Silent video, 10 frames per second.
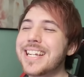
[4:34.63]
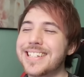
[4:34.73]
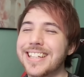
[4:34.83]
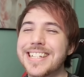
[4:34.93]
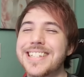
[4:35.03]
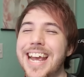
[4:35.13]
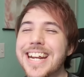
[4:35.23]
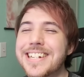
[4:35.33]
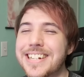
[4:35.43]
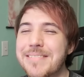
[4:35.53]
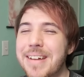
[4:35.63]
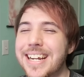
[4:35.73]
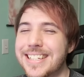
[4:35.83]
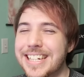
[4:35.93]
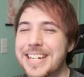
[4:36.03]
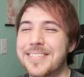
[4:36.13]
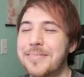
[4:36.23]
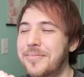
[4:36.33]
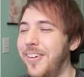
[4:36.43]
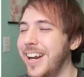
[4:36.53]
pixelization makes it
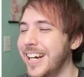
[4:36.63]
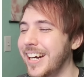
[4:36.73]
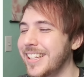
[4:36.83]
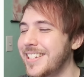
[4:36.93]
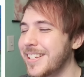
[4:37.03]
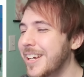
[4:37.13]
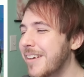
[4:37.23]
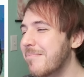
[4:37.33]
even funnier. This